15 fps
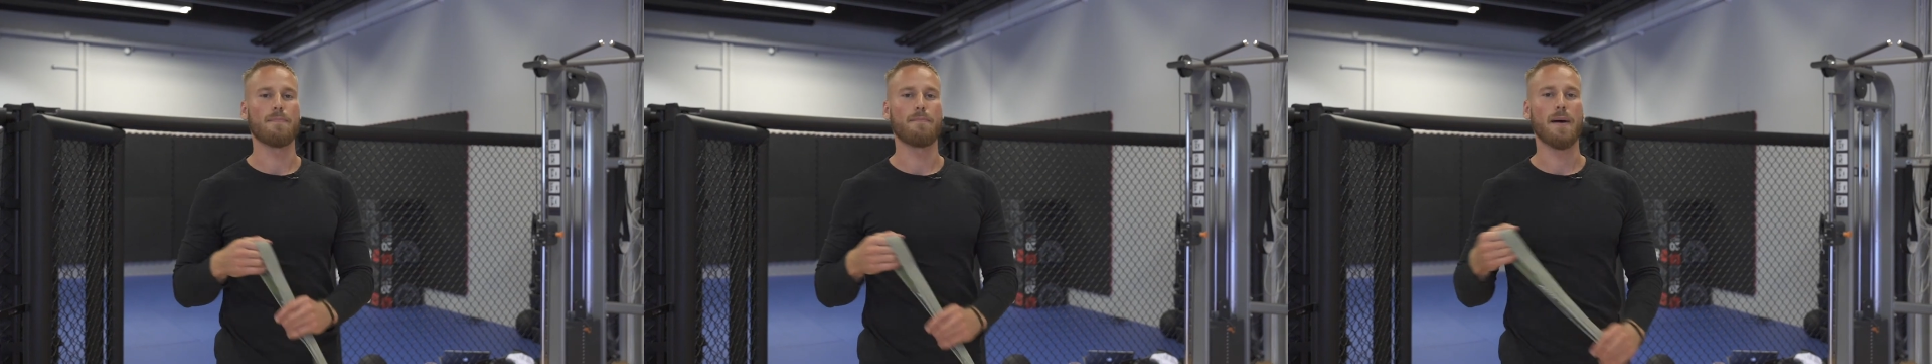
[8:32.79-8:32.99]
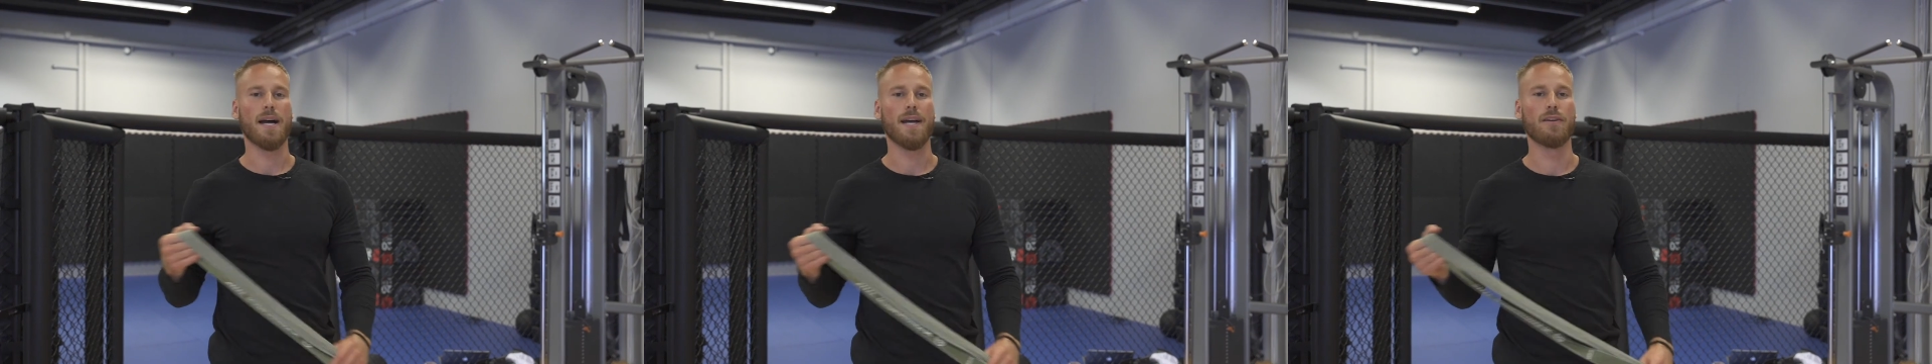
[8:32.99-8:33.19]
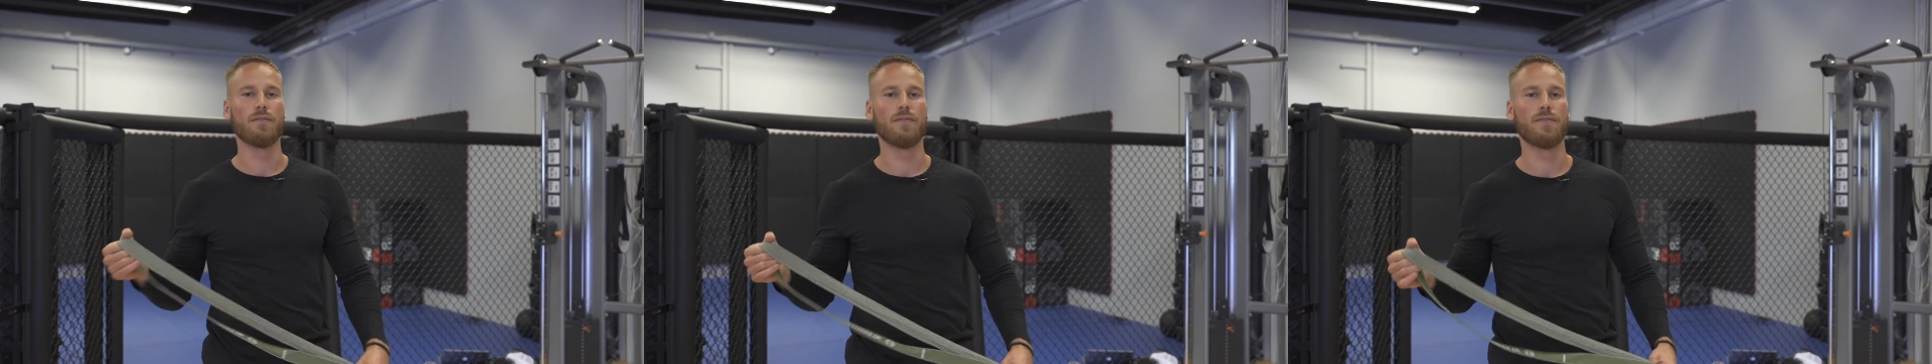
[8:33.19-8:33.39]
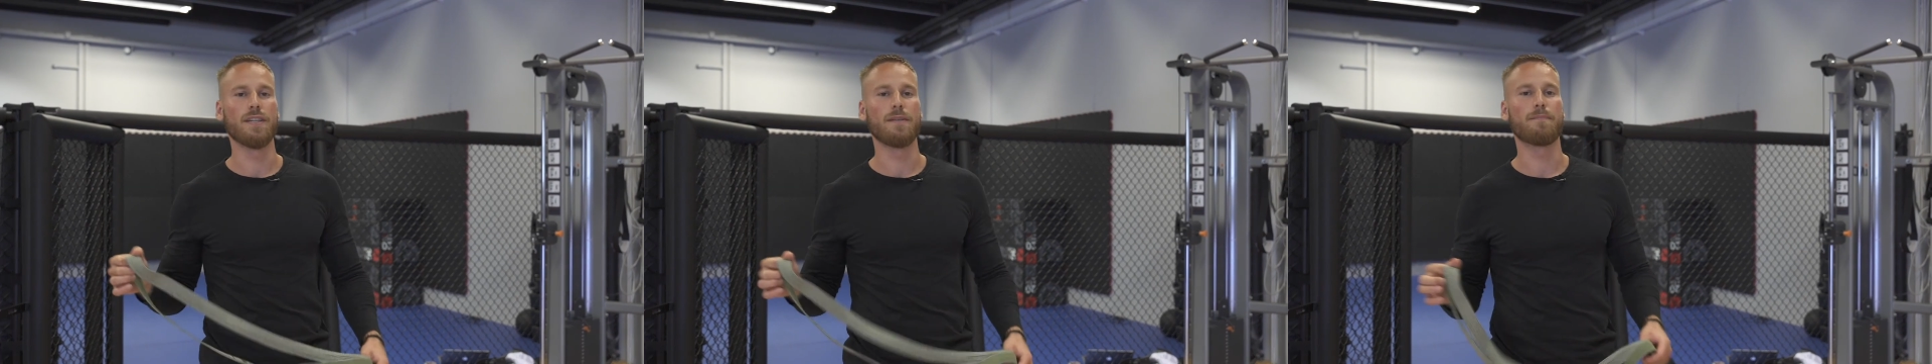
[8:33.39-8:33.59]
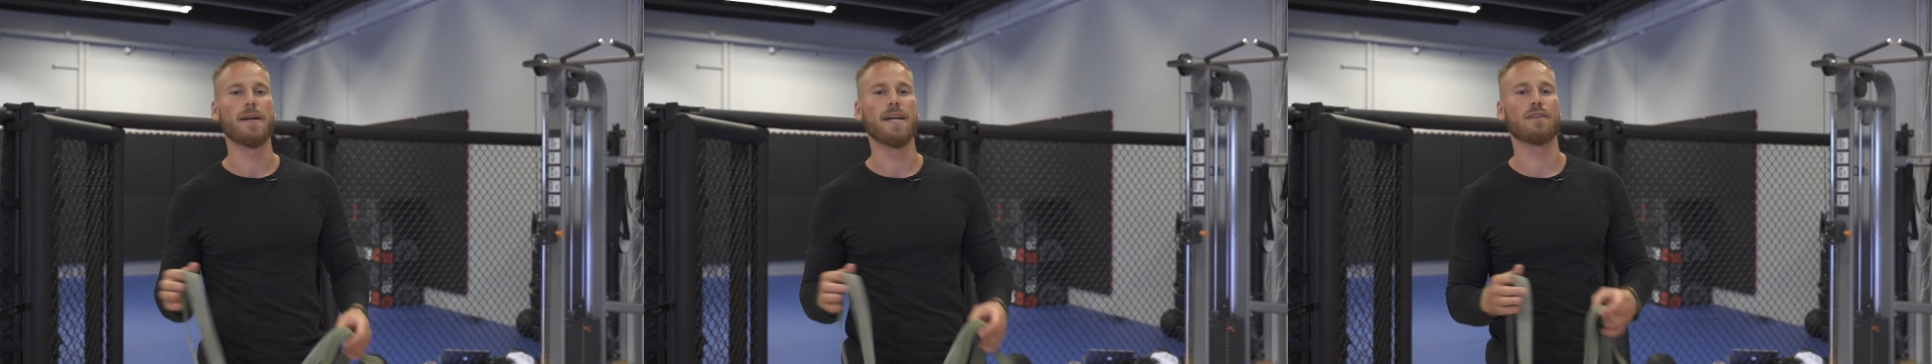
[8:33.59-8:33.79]

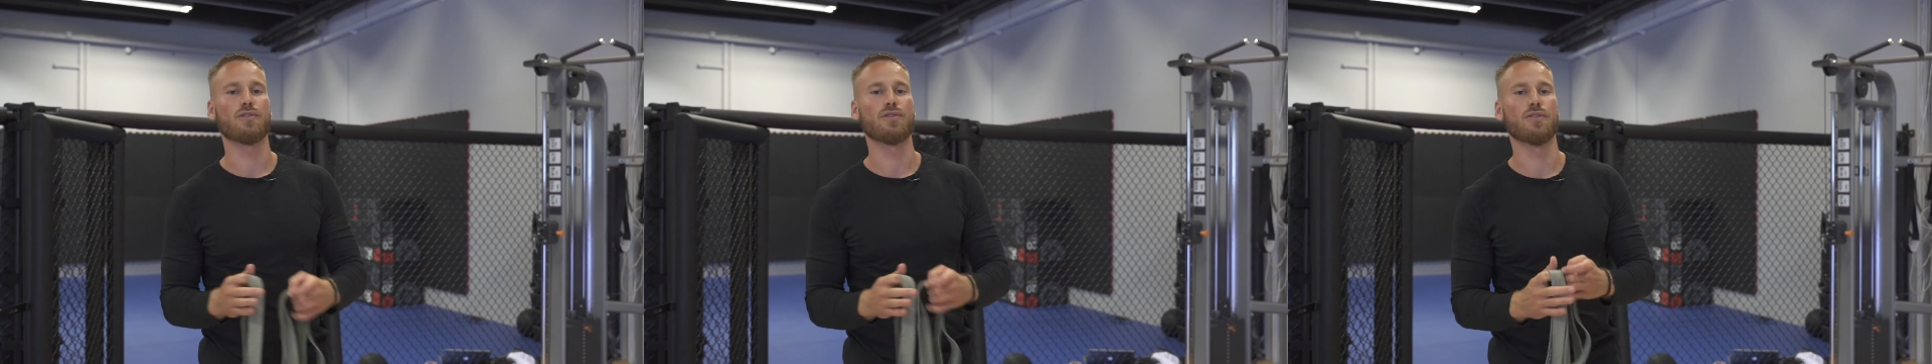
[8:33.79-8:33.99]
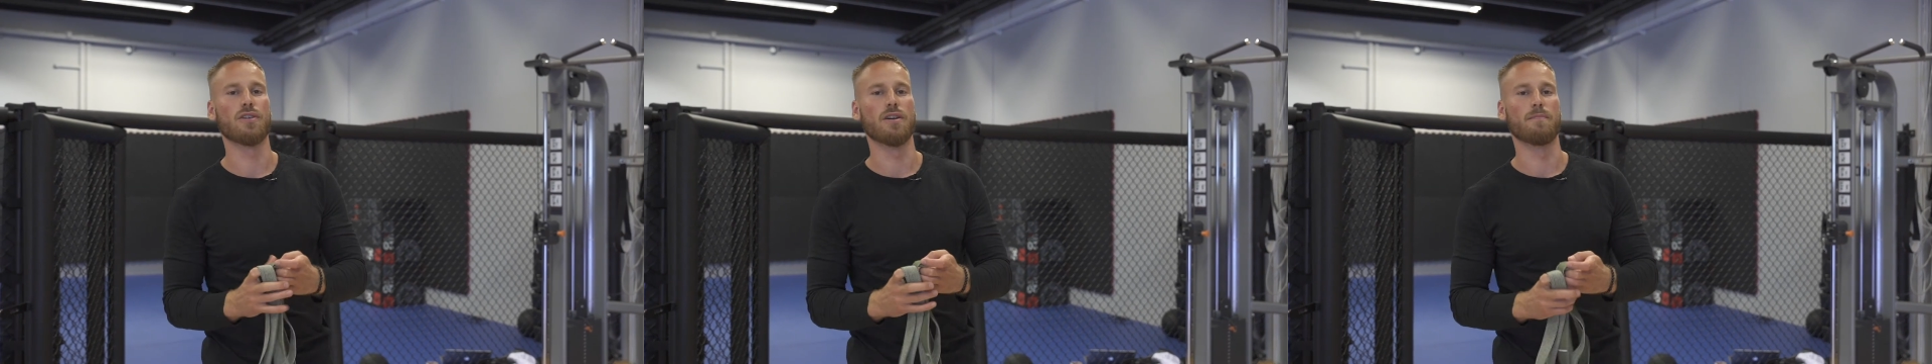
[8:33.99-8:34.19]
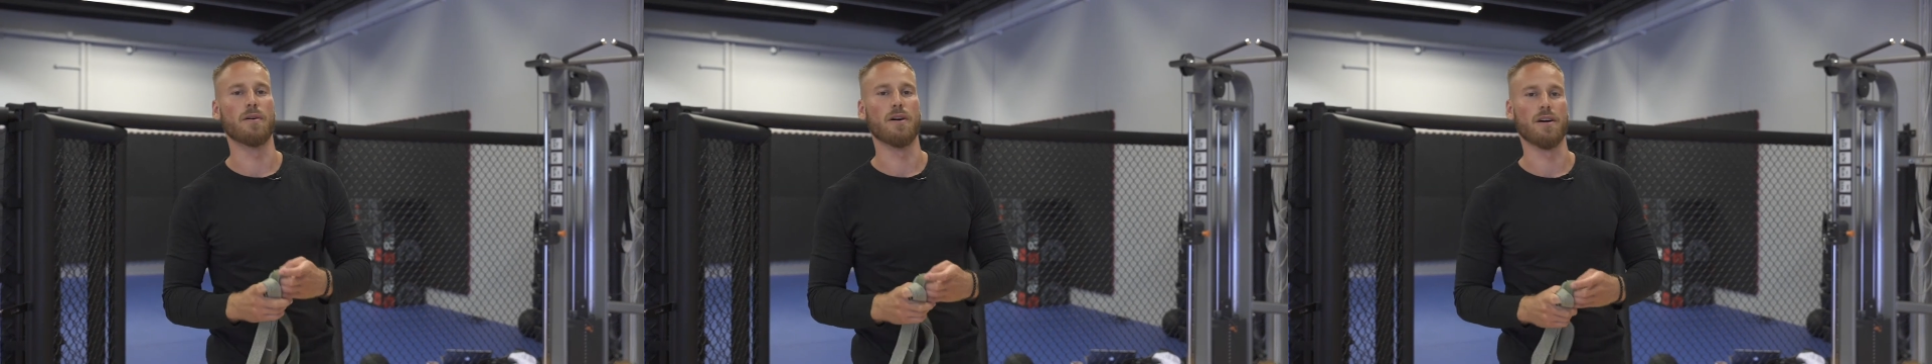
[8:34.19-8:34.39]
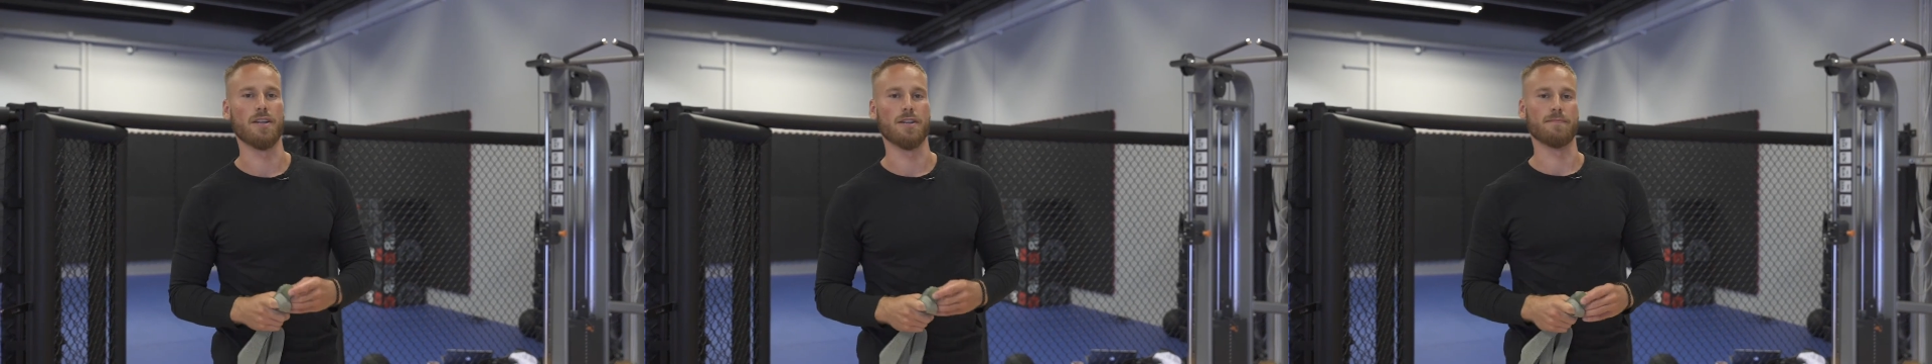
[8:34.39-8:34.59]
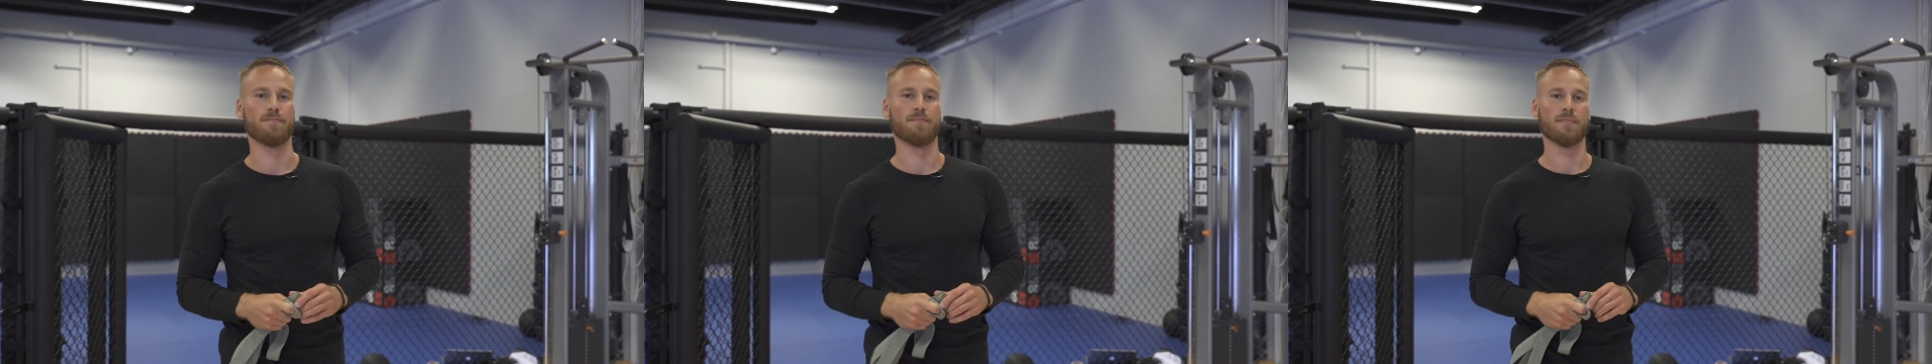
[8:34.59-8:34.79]
biofeedback to your body.